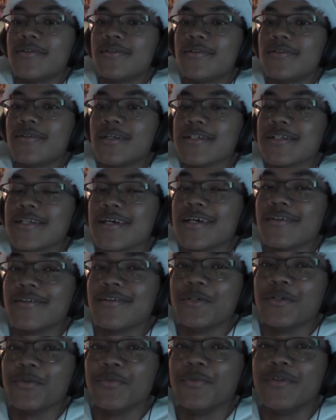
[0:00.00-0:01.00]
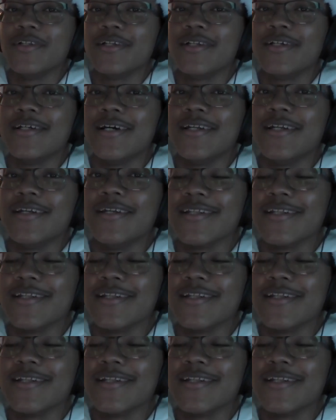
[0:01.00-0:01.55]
That's actually a really good idea.